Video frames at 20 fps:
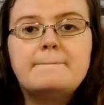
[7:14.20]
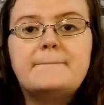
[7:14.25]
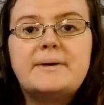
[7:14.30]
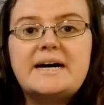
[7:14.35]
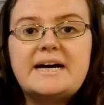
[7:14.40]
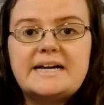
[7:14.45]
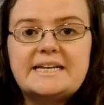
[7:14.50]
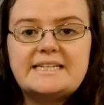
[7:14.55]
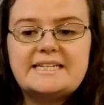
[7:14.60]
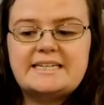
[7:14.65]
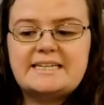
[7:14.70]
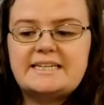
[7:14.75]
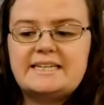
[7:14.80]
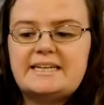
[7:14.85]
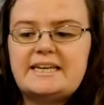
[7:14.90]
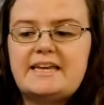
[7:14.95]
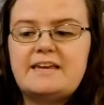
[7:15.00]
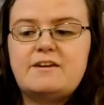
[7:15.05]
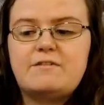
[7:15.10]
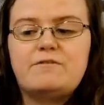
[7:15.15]
But
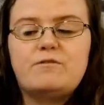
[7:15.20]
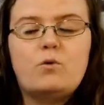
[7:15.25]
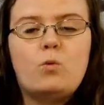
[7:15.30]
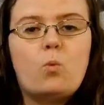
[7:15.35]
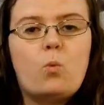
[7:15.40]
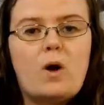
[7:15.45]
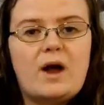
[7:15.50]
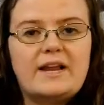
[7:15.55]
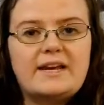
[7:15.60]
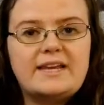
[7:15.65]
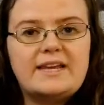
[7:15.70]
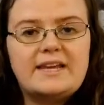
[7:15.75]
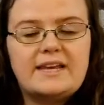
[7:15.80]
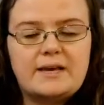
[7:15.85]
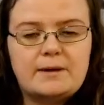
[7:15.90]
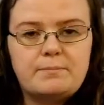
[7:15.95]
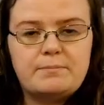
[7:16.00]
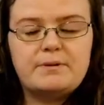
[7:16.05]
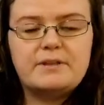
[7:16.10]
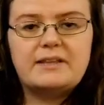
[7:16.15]
if one
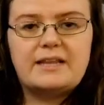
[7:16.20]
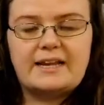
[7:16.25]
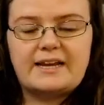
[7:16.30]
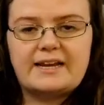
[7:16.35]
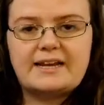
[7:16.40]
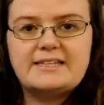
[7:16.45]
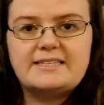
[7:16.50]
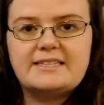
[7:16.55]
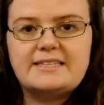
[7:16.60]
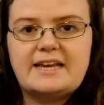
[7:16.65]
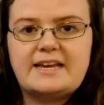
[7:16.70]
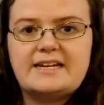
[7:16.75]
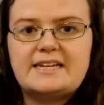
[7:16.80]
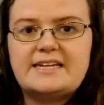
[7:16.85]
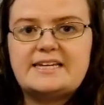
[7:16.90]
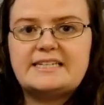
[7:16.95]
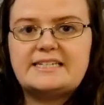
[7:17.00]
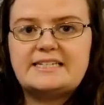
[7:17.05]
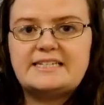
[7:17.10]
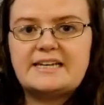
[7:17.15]
hip, like I said,
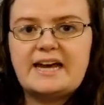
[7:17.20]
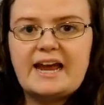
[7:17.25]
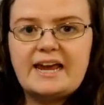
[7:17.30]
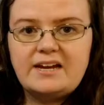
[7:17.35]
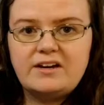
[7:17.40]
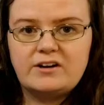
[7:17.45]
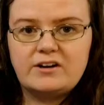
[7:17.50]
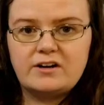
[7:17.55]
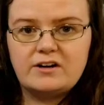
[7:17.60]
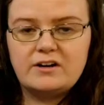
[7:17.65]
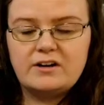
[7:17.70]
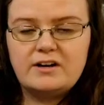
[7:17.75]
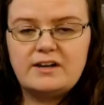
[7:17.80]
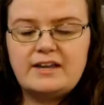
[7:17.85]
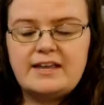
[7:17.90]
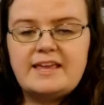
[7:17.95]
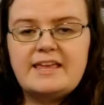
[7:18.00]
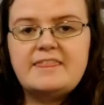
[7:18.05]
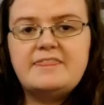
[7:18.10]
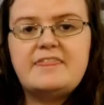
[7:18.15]
is tighter
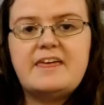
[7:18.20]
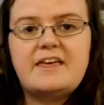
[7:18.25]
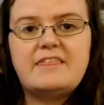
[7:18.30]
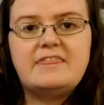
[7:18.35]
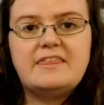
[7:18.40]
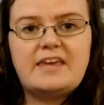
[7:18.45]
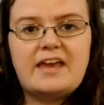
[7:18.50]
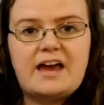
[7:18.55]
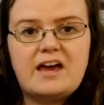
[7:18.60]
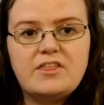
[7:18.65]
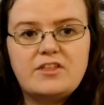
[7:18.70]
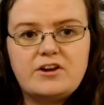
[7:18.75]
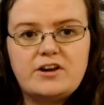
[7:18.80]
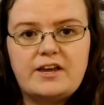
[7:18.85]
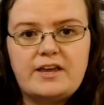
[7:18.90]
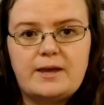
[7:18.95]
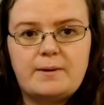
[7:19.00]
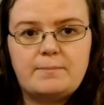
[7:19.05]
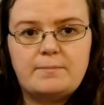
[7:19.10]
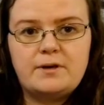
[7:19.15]
than the other
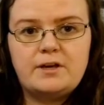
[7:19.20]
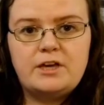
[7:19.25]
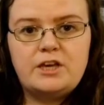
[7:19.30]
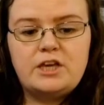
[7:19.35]
hip,